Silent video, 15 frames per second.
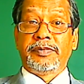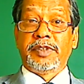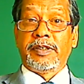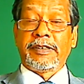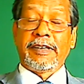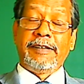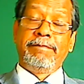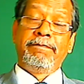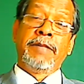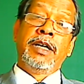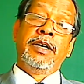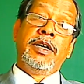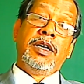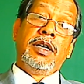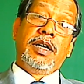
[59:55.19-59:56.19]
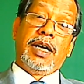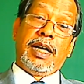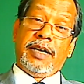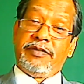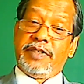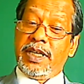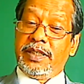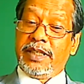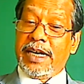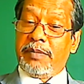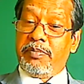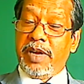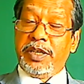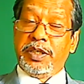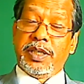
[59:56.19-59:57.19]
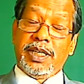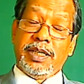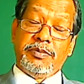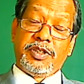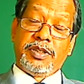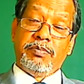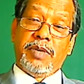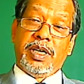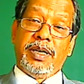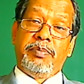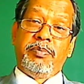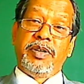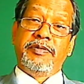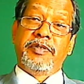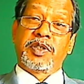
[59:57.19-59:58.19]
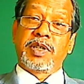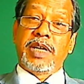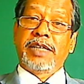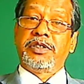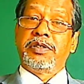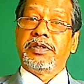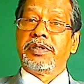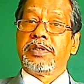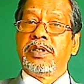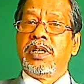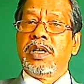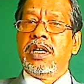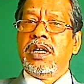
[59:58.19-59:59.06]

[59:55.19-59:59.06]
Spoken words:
Okay, I've said that many times in my previous lectures.